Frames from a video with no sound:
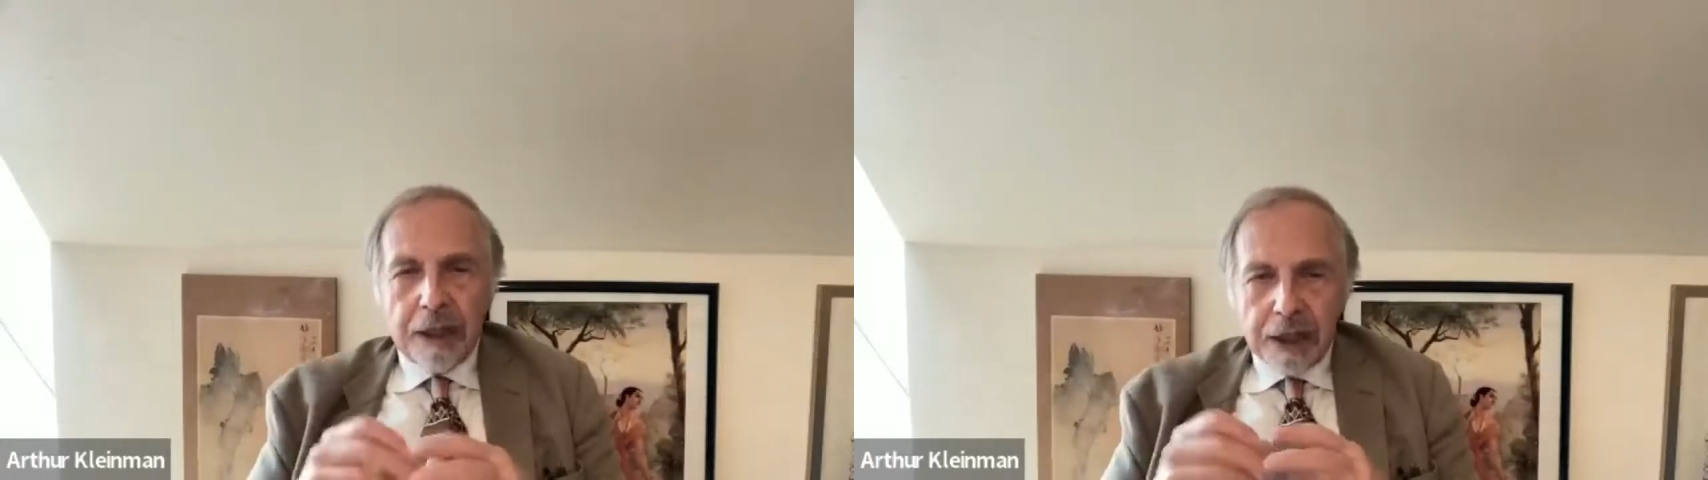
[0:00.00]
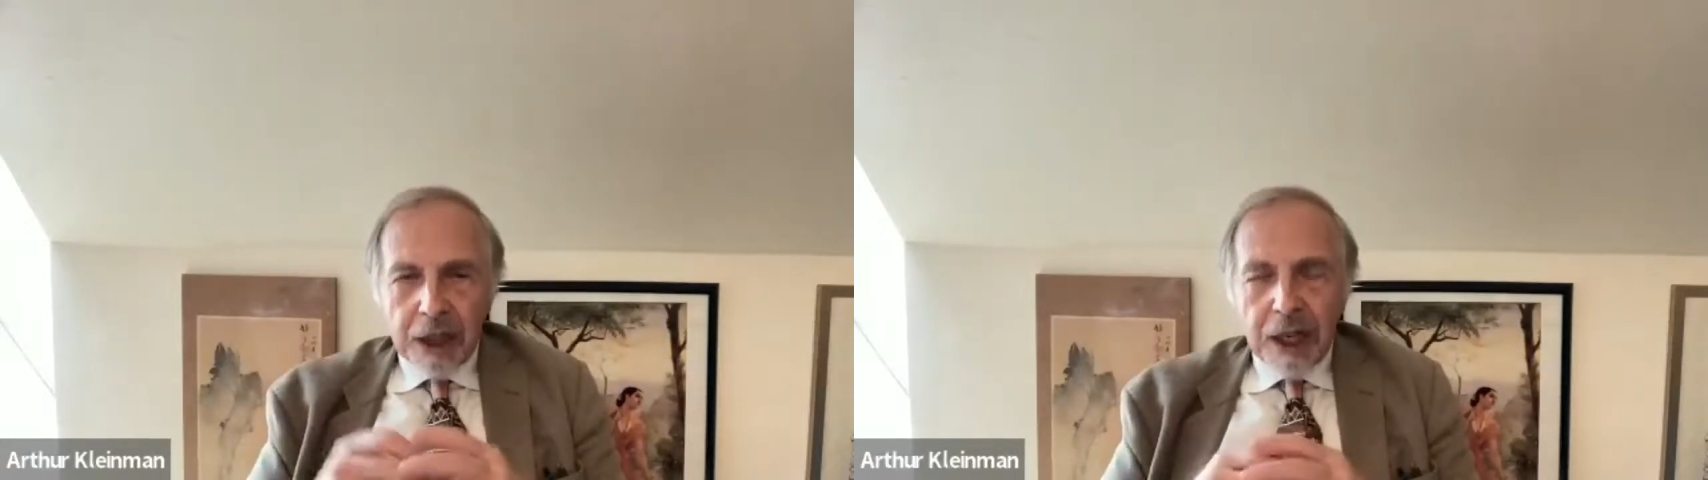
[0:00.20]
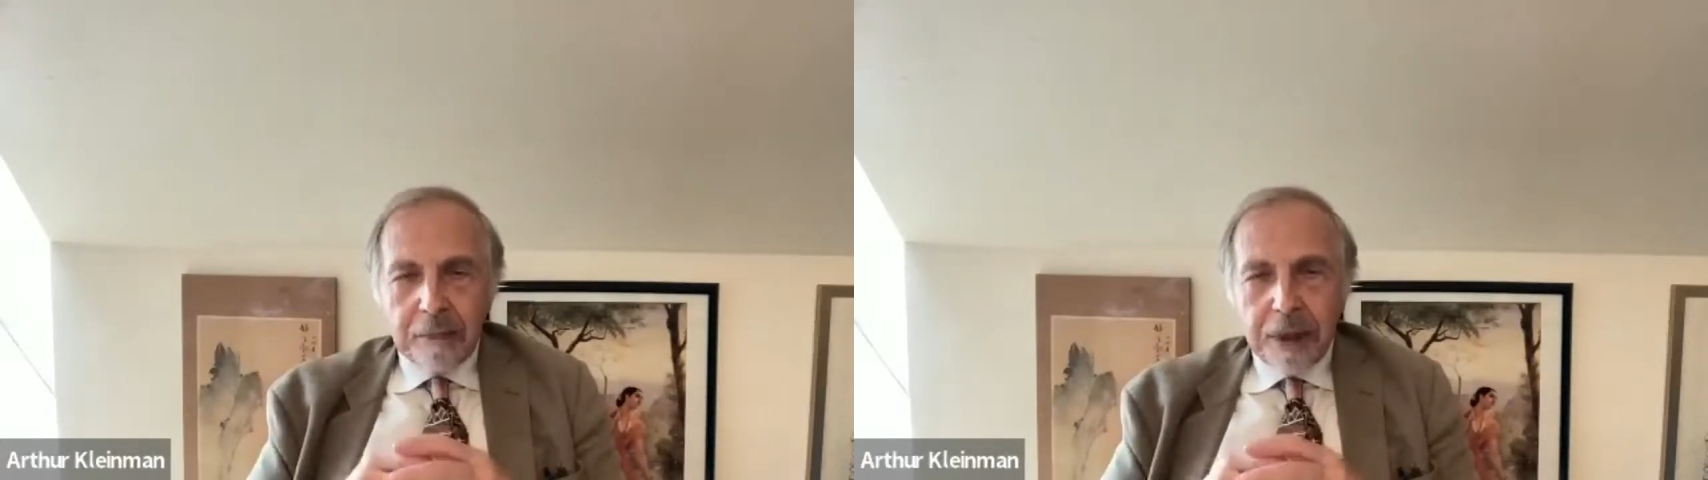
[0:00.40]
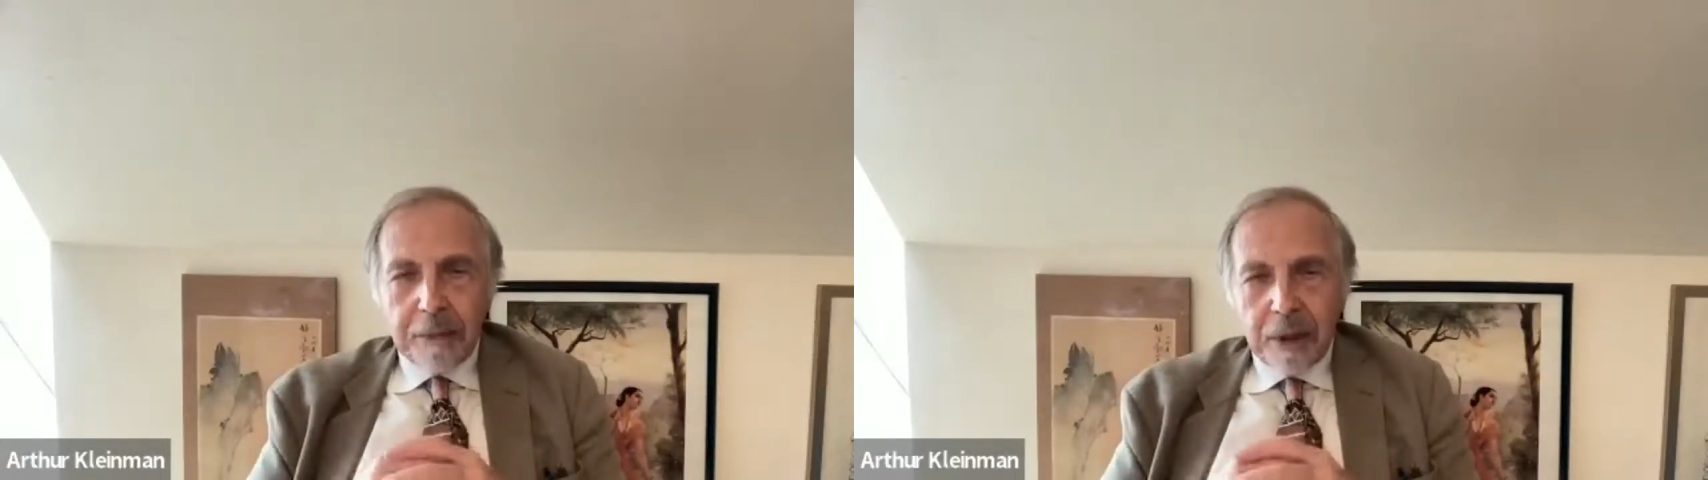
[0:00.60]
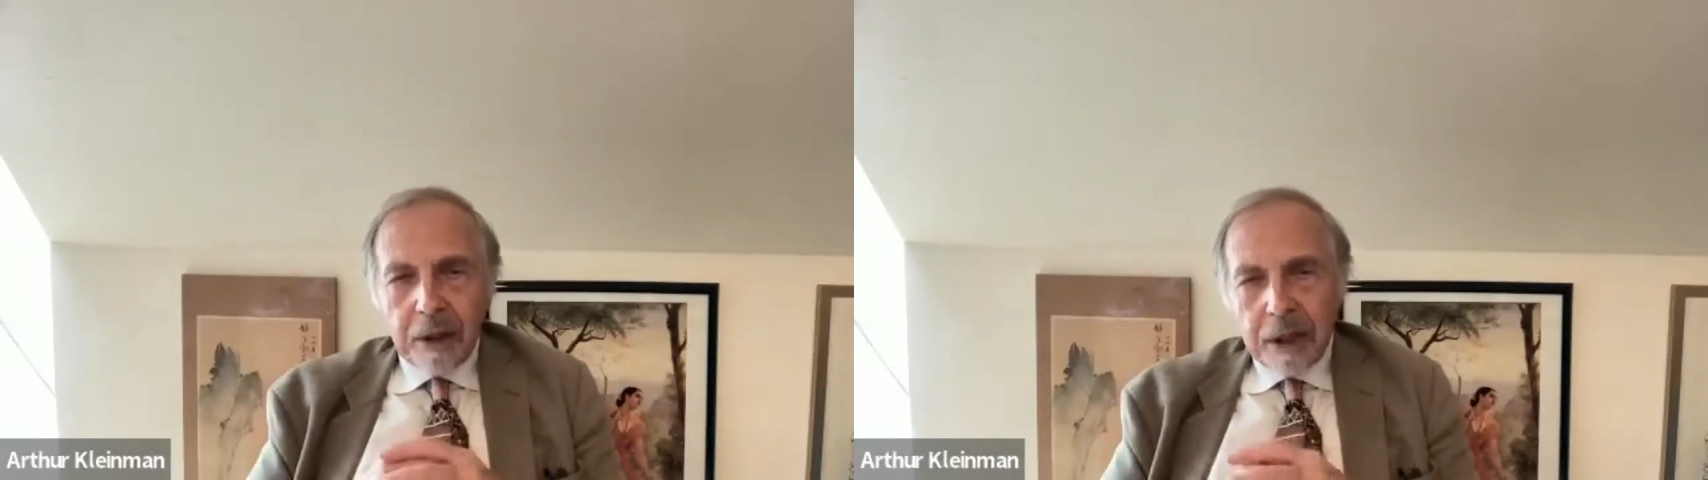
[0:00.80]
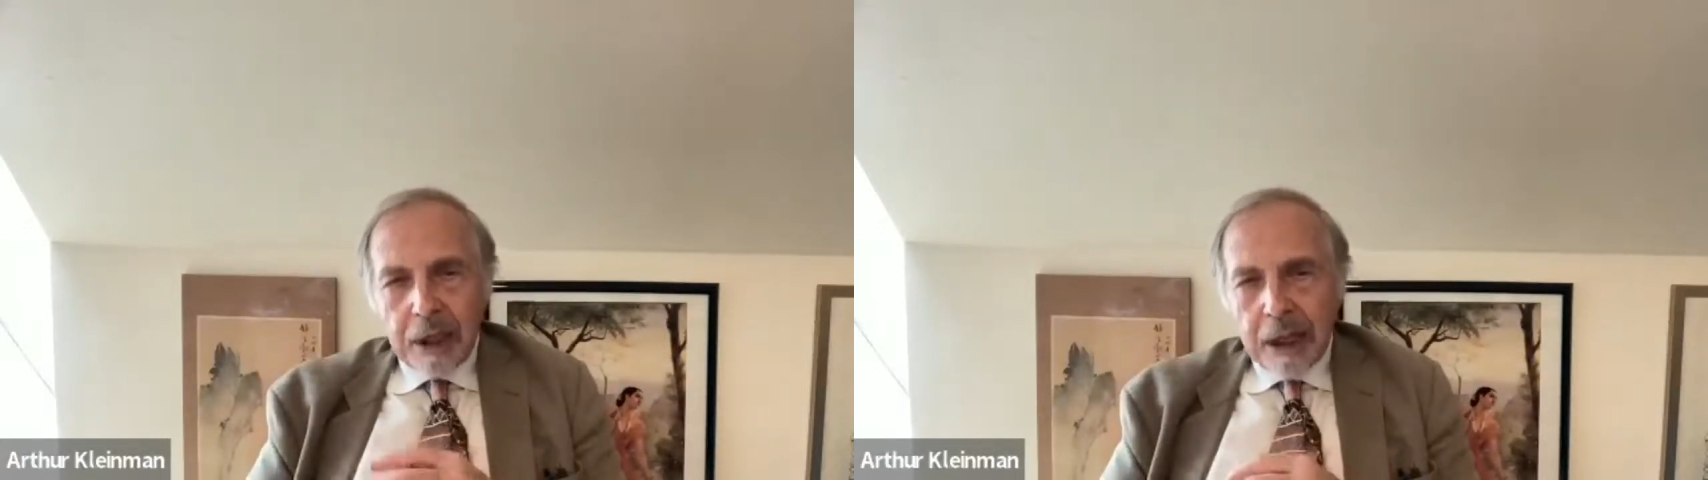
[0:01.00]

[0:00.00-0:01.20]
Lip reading: design people